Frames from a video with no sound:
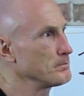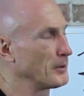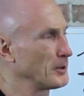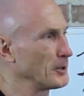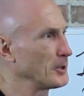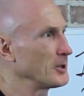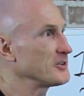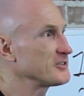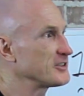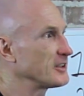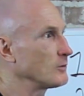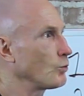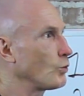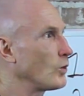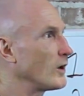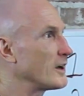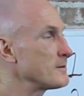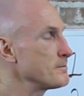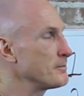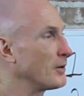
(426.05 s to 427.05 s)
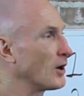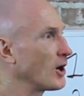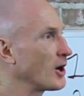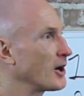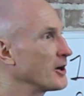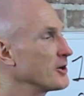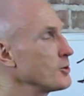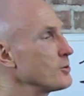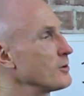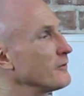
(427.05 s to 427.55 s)
birds in one
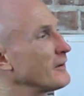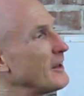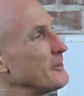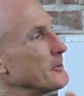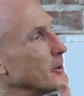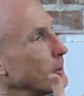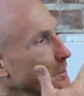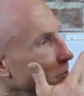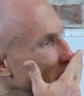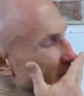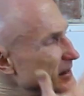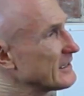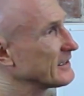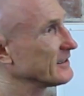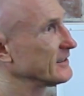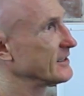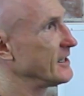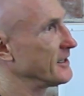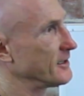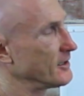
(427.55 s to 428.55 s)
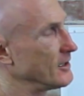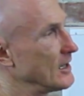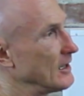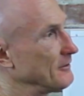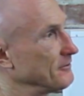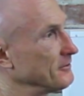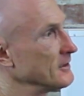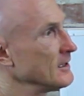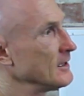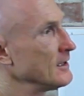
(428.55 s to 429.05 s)
barn who have had their beaks cut
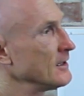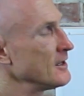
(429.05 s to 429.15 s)
off